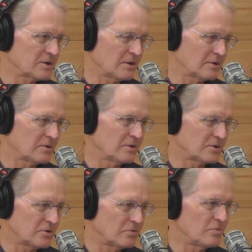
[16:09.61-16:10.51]
They'll do a
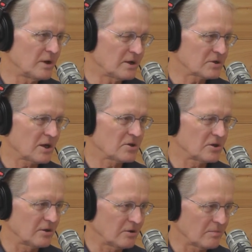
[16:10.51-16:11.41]
two week
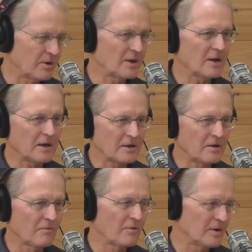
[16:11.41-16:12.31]
session, and they're bringing in
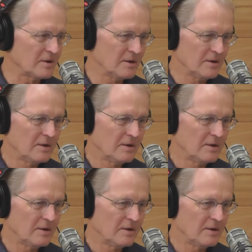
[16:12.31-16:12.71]
different